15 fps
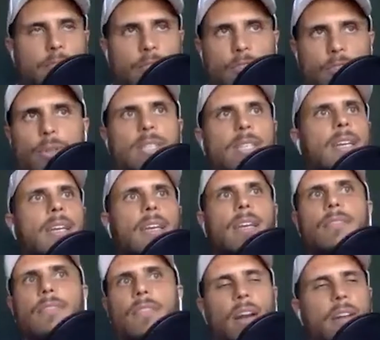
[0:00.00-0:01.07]

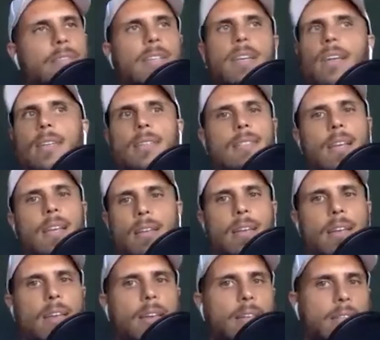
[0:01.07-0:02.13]
3-decade, 5-decade,
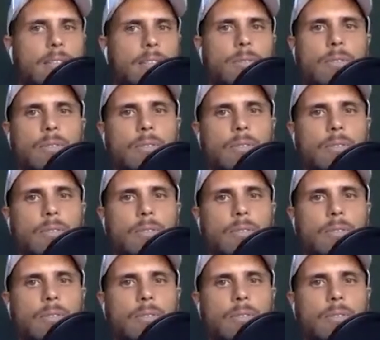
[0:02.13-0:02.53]
10-decade sort